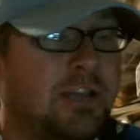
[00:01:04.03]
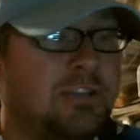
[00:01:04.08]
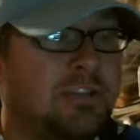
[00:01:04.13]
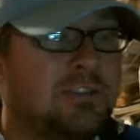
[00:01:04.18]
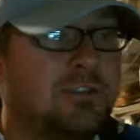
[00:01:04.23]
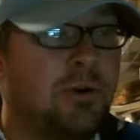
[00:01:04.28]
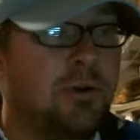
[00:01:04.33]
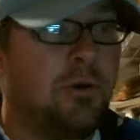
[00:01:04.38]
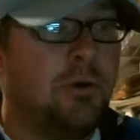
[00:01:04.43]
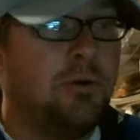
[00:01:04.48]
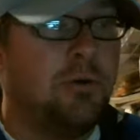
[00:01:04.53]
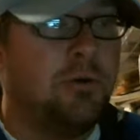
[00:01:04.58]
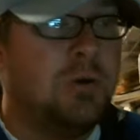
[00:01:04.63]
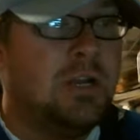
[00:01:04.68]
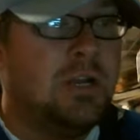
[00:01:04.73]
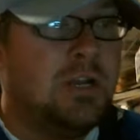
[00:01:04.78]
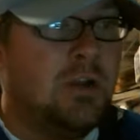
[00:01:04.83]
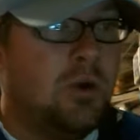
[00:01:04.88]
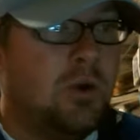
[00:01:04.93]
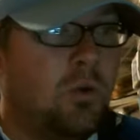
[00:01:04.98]
So,
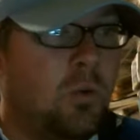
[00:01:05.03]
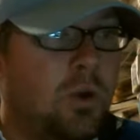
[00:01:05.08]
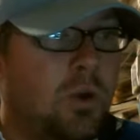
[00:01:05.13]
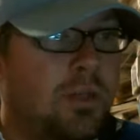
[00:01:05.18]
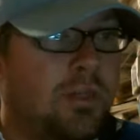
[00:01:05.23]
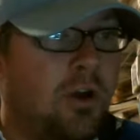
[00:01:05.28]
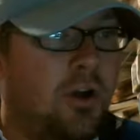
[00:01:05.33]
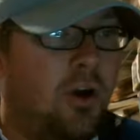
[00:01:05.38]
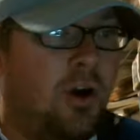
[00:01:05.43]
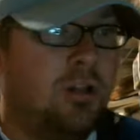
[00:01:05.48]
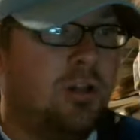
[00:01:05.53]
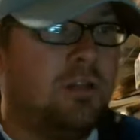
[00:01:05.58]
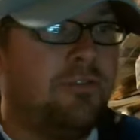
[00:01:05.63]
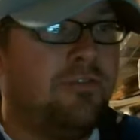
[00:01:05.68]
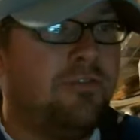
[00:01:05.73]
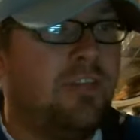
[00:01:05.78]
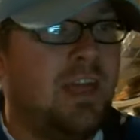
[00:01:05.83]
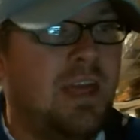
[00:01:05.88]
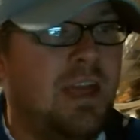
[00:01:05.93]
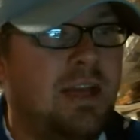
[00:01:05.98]
with all
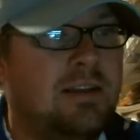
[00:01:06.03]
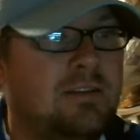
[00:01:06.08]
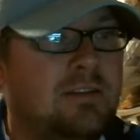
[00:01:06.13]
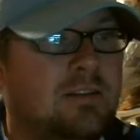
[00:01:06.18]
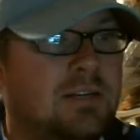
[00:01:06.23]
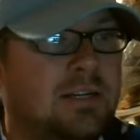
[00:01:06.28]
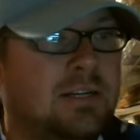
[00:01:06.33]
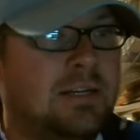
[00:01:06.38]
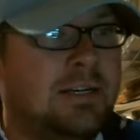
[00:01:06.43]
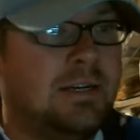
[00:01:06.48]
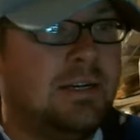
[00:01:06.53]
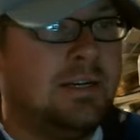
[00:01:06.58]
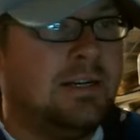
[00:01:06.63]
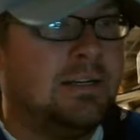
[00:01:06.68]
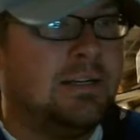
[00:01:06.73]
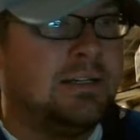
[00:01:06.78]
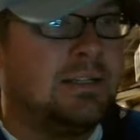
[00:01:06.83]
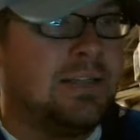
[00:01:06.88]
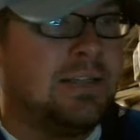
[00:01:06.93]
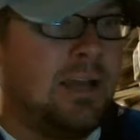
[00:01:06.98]
of that
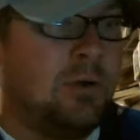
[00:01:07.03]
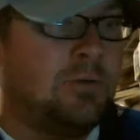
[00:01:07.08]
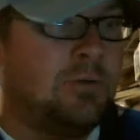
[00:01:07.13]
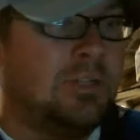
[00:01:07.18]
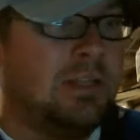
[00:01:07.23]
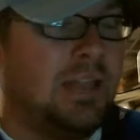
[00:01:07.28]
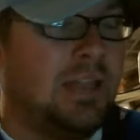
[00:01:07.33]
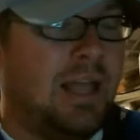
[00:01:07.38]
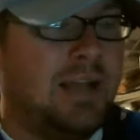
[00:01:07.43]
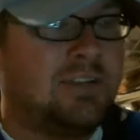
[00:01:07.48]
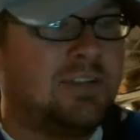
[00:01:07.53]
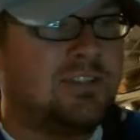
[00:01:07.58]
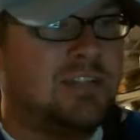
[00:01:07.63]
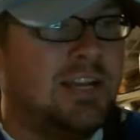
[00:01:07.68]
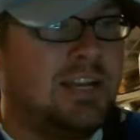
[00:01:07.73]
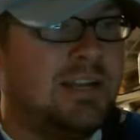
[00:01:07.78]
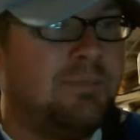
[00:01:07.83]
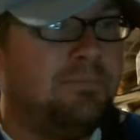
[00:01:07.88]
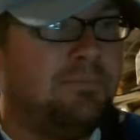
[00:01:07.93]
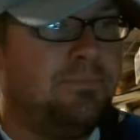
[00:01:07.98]
counted last
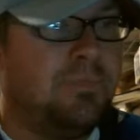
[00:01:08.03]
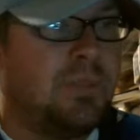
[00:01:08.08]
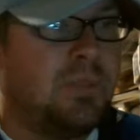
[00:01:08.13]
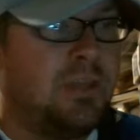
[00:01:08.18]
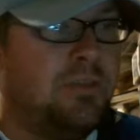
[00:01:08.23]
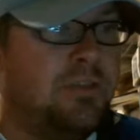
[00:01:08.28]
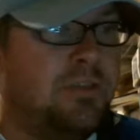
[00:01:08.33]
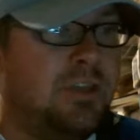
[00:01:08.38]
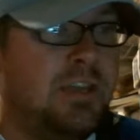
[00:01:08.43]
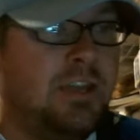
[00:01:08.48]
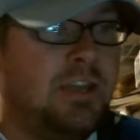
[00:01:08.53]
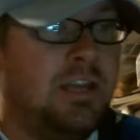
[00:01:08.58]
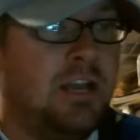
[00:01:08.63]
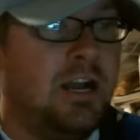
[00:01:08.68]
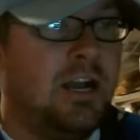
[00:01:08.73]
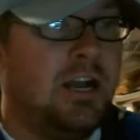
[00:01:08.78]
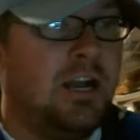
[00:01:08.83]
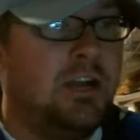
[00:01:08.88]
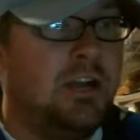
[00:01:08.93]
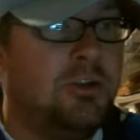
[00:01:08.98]
night, the
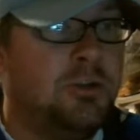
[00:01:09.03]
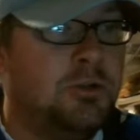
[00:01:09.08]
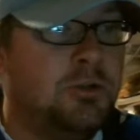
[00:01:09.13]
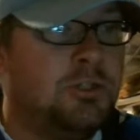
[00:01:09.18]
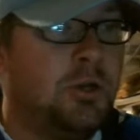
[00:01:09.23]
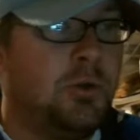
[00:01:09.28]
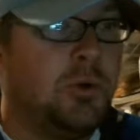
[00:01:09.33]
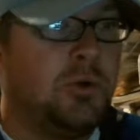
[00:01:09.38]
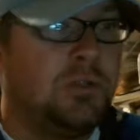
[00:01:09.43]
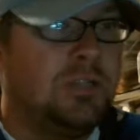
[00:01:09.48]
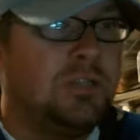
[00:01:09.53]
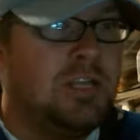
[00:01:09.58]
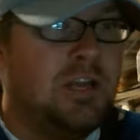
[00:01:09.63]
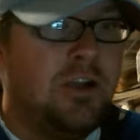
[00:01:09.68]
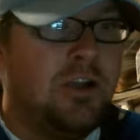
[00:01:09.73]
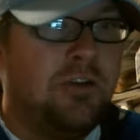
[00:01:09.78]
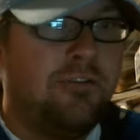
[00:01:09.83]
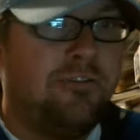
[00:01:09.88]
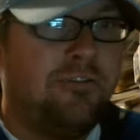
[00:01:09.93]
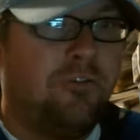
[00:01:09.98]
new total
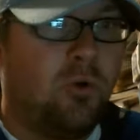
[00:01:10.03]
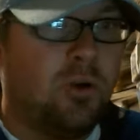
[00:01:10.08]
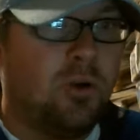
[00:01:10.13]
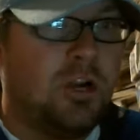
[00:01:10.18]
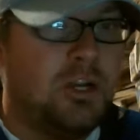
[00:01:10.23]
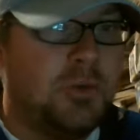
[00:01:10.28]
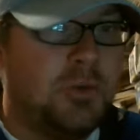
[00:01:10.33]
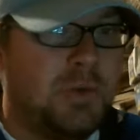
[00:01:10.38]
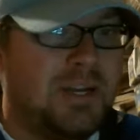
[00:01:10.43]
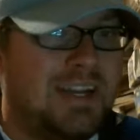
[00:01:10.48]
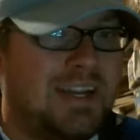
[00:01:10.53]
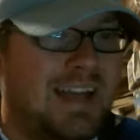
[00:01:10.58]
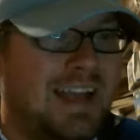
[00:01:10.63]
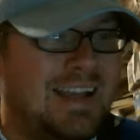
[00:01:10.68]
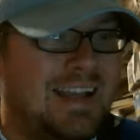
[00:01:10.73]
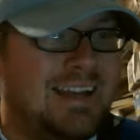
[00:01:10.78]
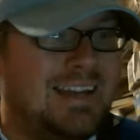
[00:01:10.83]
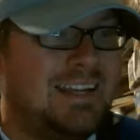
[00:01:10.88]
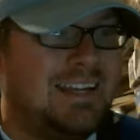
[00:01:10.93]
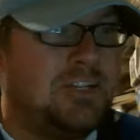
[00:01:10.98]

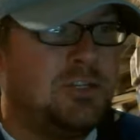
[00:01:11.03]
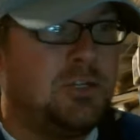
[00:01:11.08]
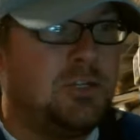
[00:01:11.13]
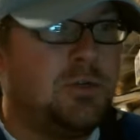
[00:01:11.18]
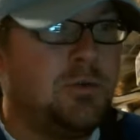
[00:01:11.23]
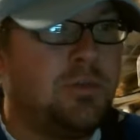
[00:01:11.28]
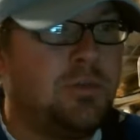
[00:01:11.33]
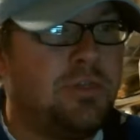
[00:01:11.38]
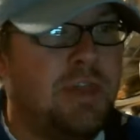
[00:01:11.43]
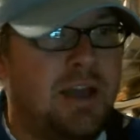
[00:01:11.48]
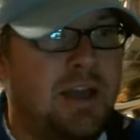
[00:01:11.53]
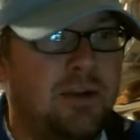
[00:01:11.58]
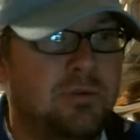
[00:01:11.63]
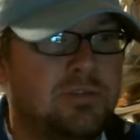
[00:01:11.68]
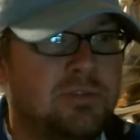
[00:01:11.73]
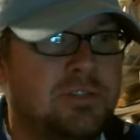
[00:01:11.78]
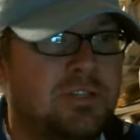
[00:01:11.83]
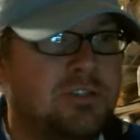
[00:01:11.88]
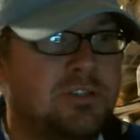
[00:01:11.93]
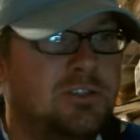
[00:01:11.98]

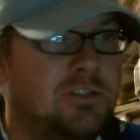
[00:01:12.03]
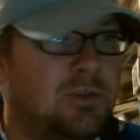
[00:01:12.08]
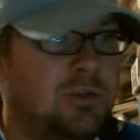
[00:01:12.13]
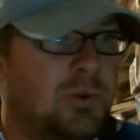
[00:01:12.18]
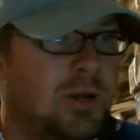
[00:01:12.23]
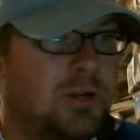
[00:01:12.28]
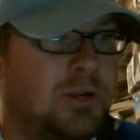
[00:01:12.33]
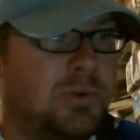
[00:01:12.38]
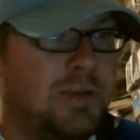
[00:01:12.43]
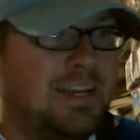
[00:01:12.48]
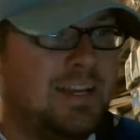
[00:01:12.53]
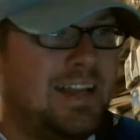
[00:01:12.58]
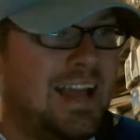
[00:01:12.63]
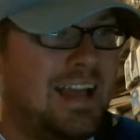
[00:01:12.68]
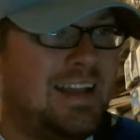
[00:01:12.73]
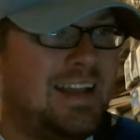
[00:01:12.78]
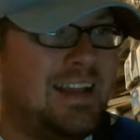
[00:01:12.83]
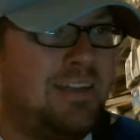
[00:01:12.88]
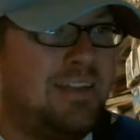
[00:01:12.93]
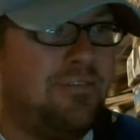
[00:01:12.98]

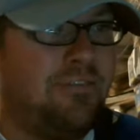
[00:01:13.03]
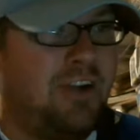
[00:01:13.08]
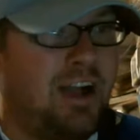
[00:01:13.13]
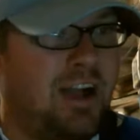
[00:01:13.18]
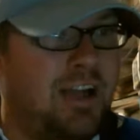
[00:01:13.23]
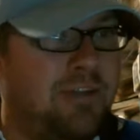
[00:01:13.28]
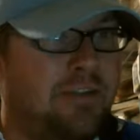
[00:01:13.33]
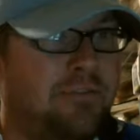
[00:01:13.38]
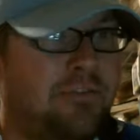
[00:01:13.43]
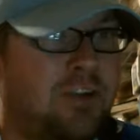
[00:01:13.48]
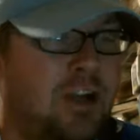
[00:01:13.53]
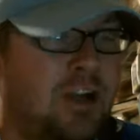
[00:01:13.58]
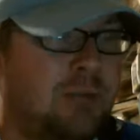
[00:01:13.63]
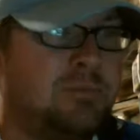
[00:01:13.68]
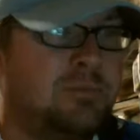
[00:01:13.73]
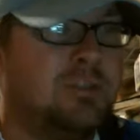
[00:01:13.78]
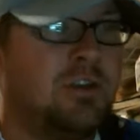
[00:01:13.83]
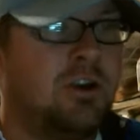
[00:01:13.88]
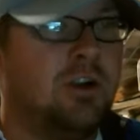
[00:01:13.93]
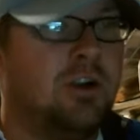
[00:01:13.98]
492,295
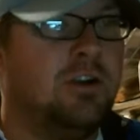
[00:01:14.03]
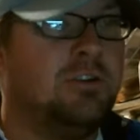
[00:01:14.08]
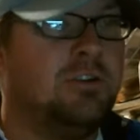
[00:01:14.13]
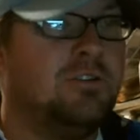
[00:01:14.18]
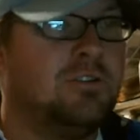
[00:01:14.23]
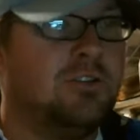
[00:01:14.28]
Cubs cards.